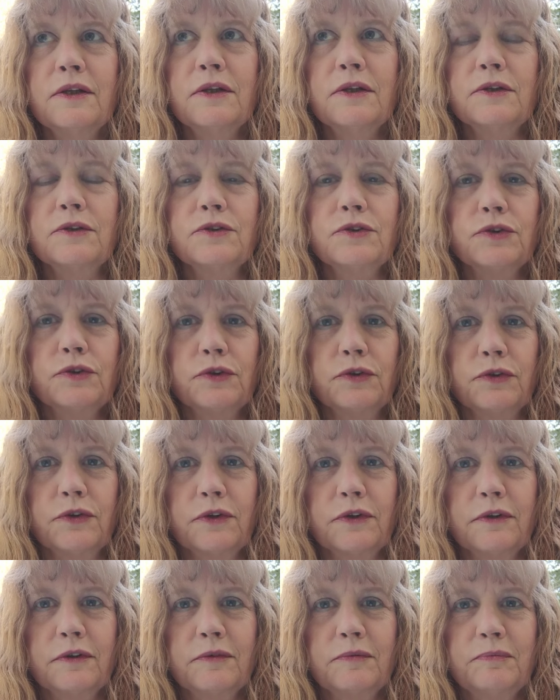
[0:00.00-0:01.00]
the
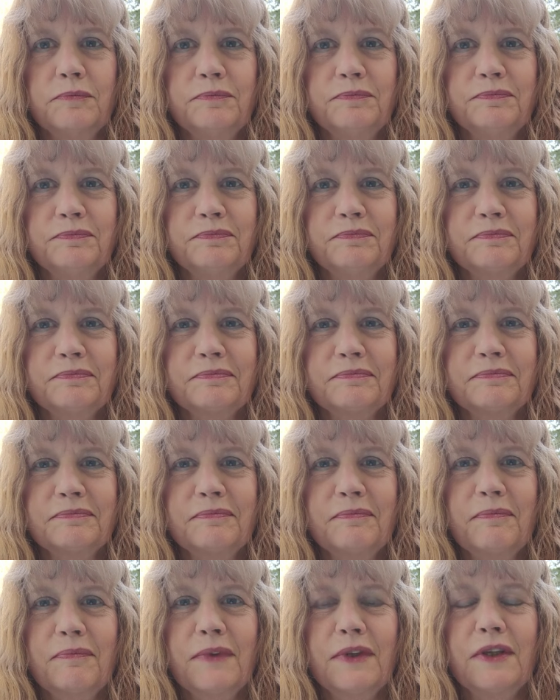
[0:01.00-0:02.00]
truth,
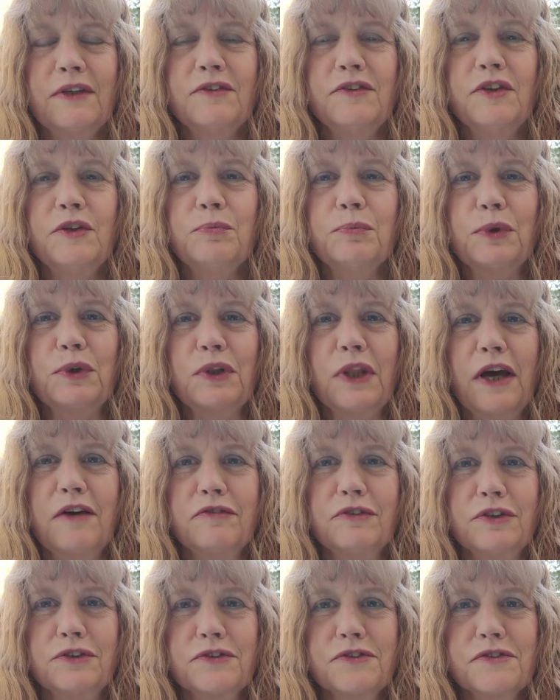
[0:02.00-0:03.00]
the deeper
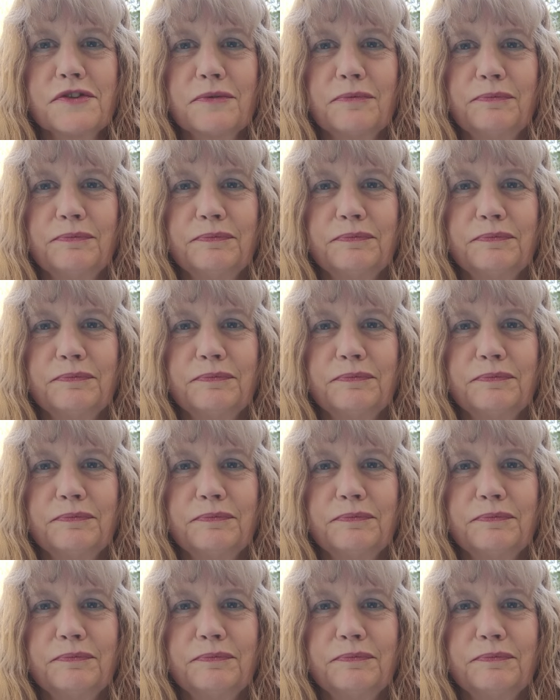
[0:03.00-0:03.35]
levels.